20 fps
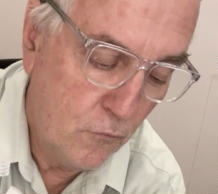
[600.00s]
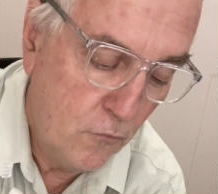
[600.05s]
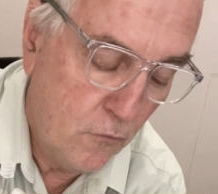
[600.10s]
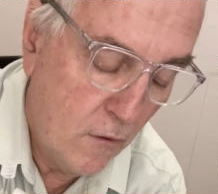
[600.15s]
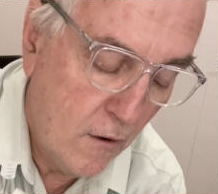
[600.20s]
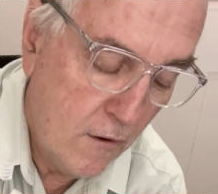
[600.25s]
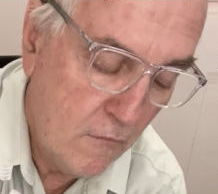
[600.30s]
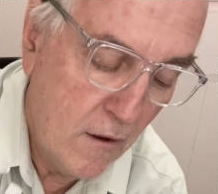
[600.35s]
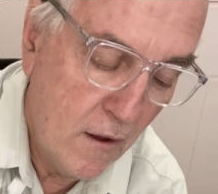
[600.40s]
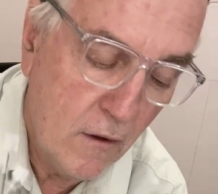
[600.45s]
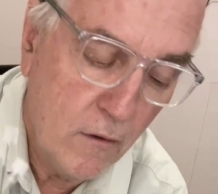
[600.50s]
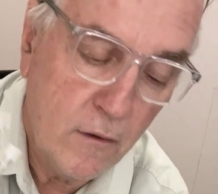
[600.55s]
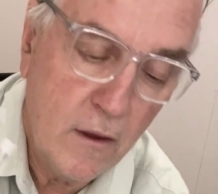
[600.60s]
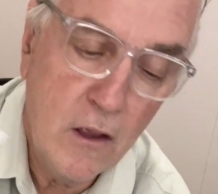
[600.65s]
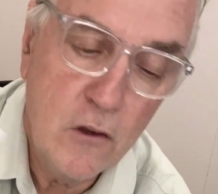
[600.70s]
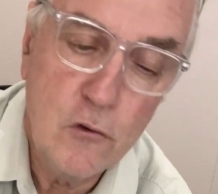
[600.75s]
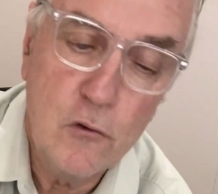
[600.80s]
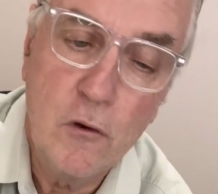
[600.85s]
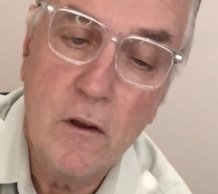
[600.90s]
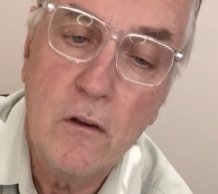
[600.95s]
via our
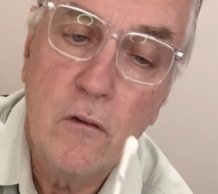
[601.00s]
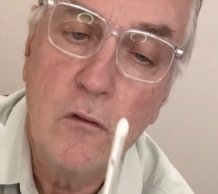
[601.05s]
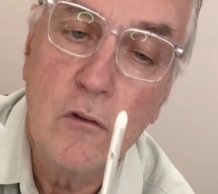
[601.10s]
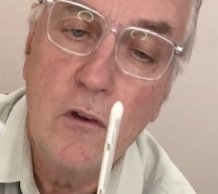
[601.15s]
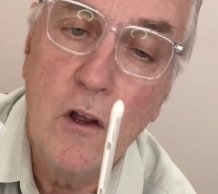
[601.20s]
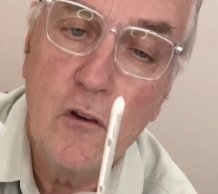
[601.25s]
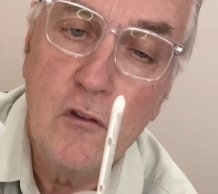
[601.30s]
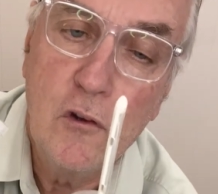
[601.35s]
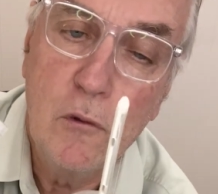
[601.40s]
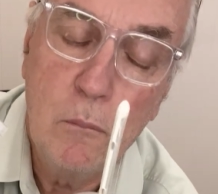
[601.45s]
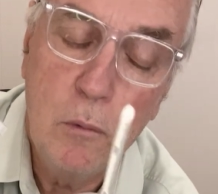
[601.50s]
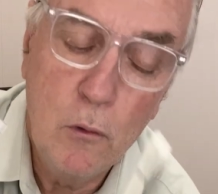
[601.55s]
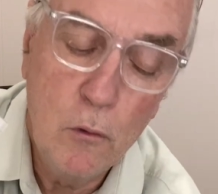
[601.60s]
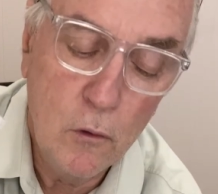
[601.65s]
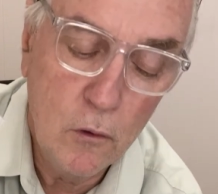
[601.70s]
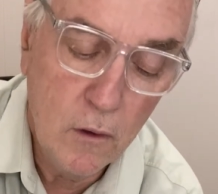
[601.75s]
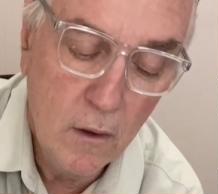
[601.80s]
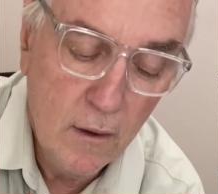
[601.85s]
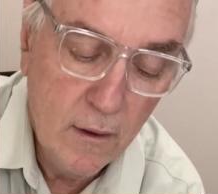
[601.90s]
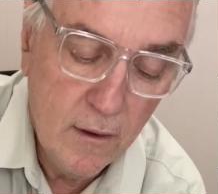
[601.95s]
gastric suction
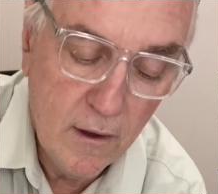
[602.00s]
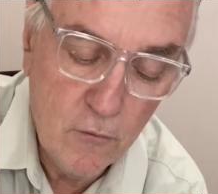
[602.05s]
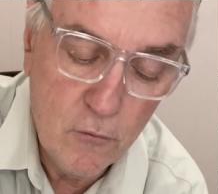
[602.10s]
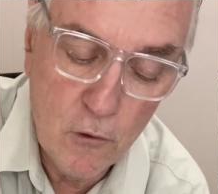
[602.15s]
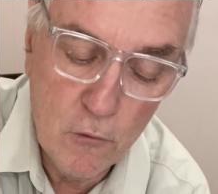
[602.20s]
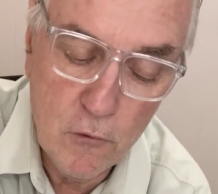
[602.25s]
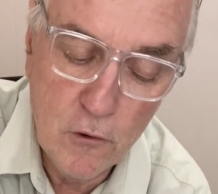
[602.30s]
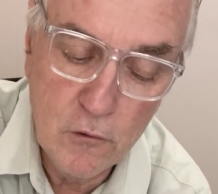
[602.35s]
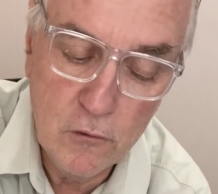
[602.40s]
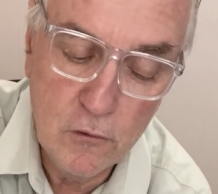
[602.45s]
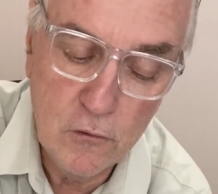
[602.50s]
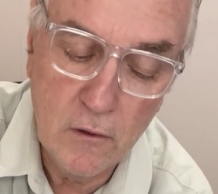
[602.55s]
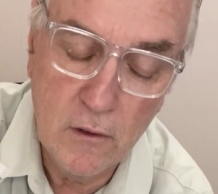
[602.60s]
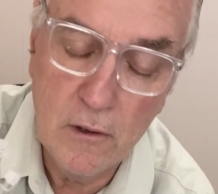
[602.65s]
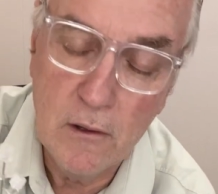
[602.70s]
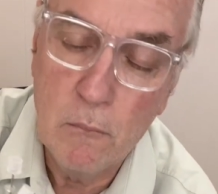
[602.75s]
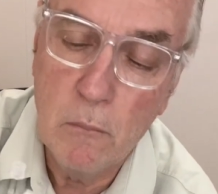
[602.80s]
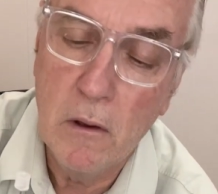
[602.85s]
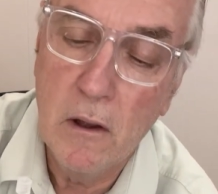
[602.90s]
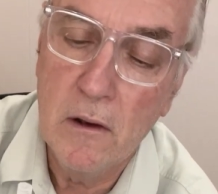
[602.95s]
port, if there is
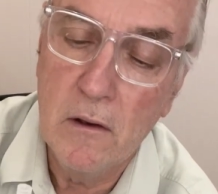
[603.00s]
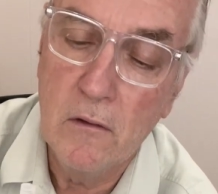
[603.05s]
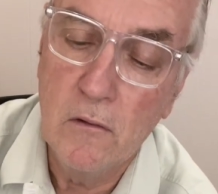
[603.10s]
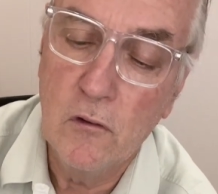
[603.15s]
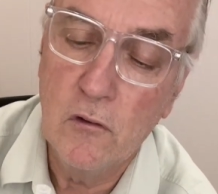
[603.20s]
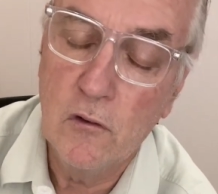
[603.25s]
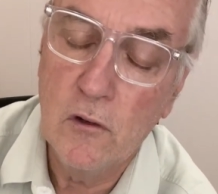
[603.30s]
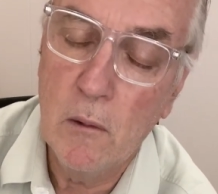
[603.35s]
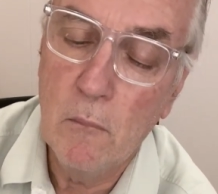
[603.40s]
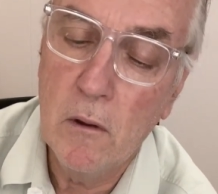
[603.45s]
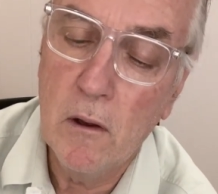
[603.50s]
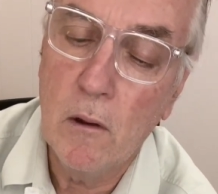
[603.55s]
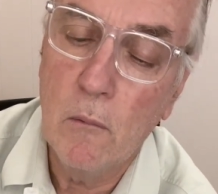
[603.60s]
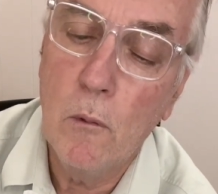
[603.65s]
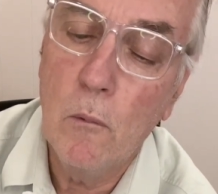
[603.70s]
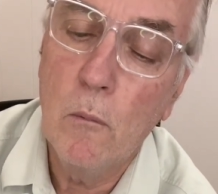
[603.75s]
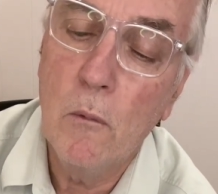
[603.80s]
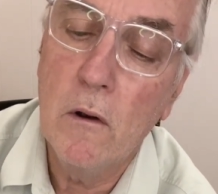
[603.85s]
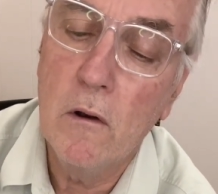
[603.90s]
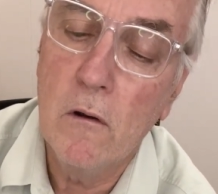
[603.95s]
any blood in the stomach and we
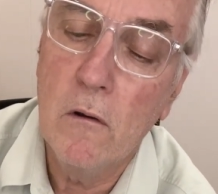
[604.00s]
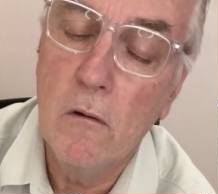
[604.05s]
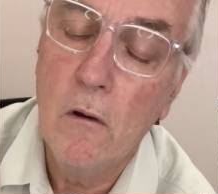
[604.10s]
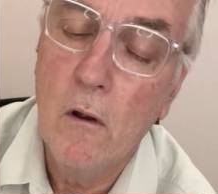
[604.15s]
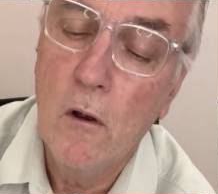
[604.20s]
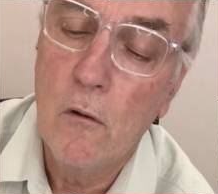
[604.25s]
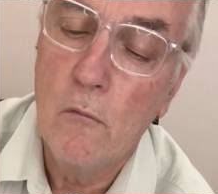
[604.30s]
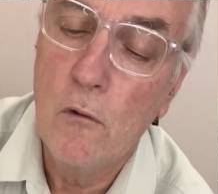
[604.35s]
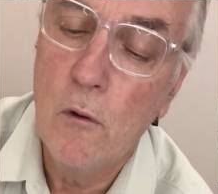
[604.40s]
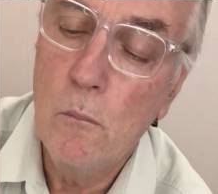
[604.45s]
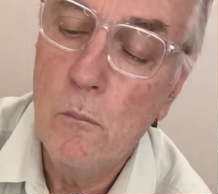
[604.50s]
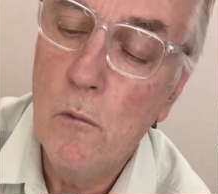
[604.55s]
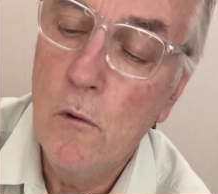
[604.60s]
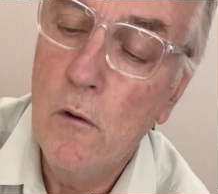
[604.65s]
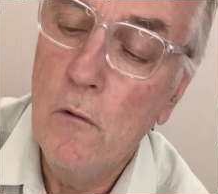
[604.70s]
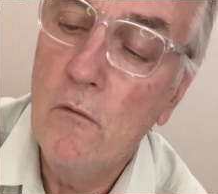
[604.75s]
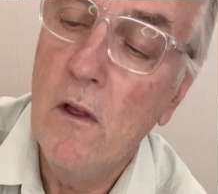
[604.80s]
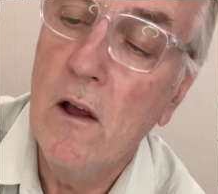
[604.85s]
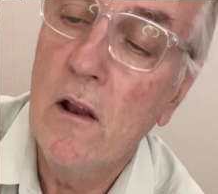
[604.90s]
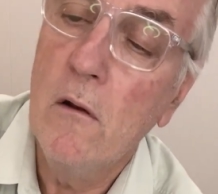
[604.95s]
want to
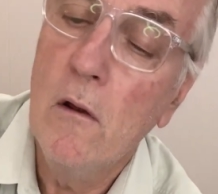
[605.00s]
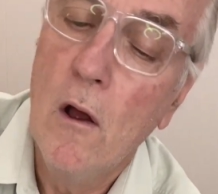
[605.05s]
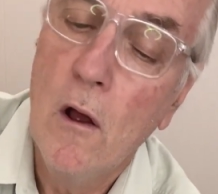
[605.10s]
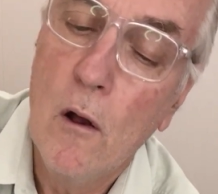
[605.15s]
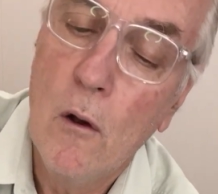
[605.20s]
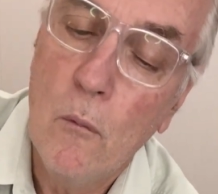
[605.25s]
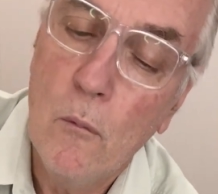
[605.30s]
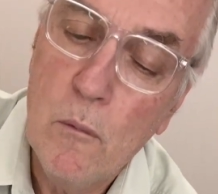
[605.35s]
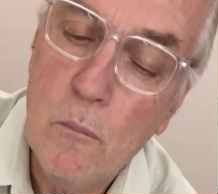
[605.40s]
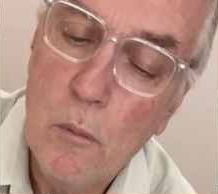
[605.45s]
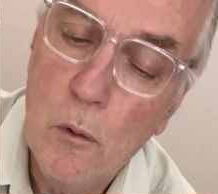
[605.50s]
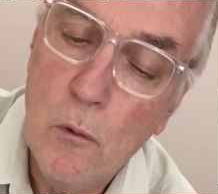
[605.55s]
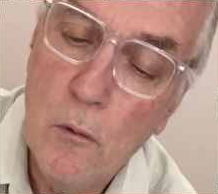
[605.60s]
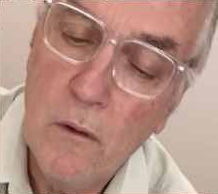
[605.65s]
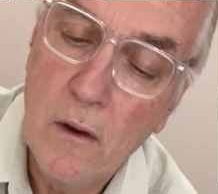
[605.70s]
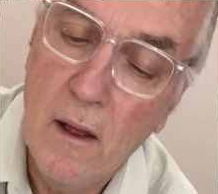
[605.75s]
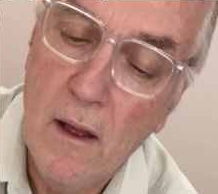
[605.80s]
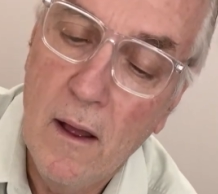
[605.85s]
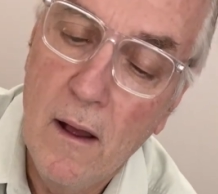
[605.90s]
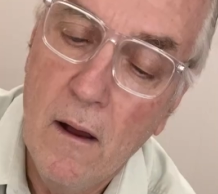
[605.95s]
remove that, we
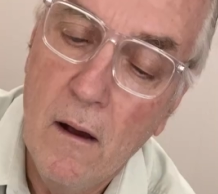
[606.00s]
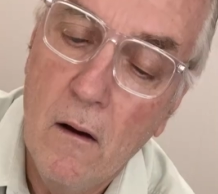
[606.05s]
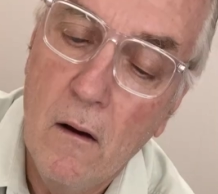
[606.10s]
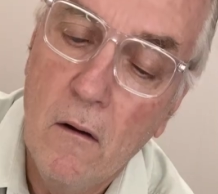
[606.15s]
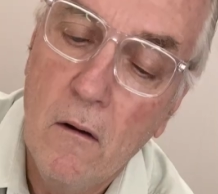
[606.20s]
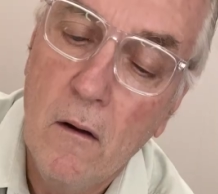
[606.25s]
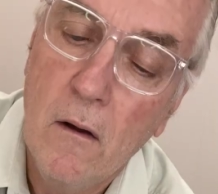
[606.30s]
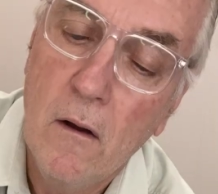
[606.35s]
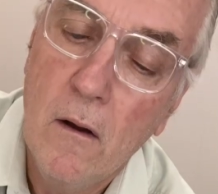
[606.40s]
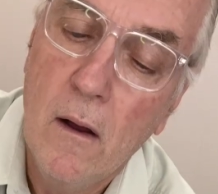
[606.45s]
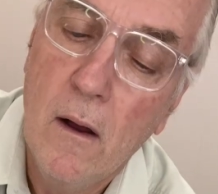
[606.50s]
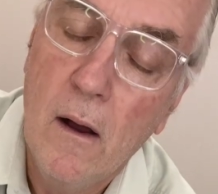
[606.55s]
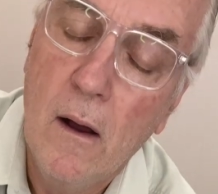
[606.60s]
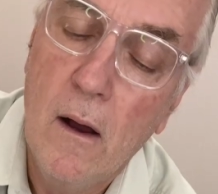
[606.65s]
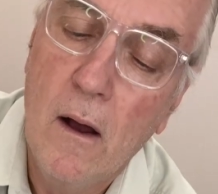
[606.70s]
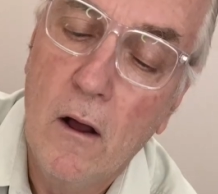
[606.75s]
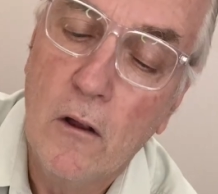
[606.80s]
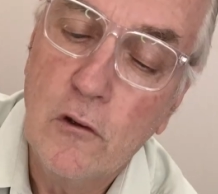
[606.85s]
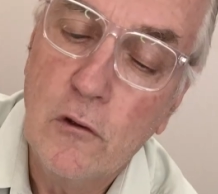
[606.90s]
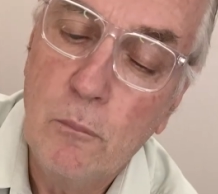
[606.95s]
put our
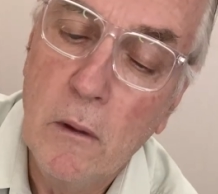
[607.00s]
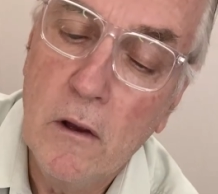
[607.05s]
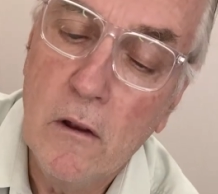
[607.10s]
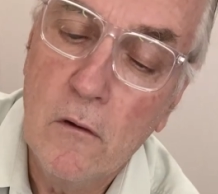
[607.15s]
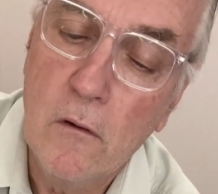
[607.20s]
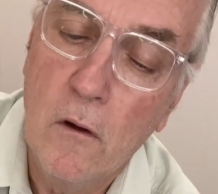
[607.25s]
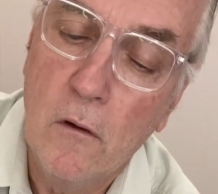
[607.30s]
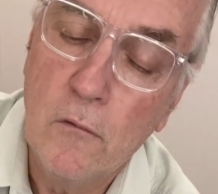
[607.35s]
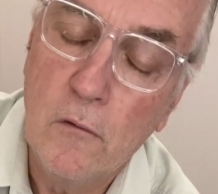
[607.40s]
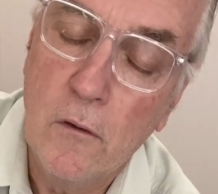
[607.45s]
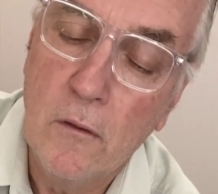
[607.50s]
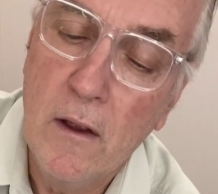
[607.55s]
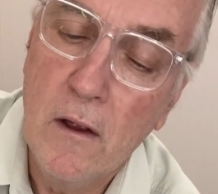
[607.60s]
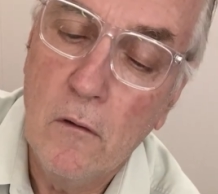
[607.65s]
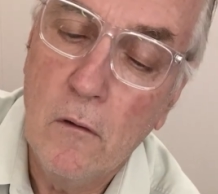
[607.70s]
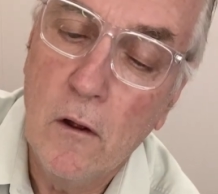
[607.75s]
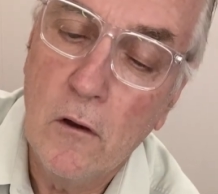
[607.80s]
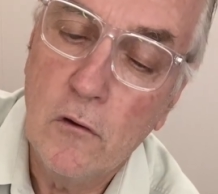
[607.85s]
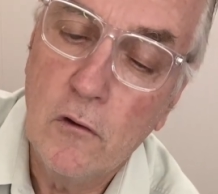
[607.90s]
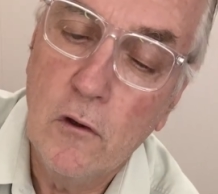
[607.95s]
spigot onto there
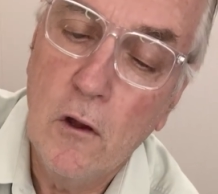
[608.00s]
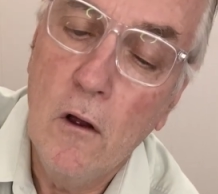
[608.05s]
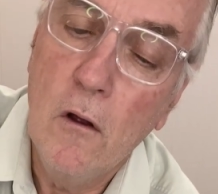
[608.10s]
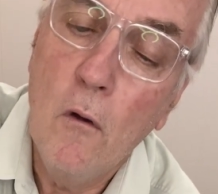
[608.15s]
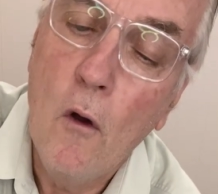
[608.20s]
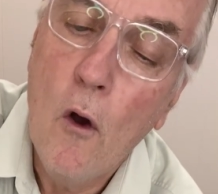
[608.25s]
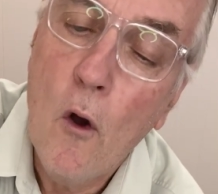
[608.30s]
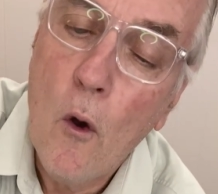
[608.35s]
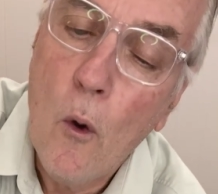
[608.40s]
like so,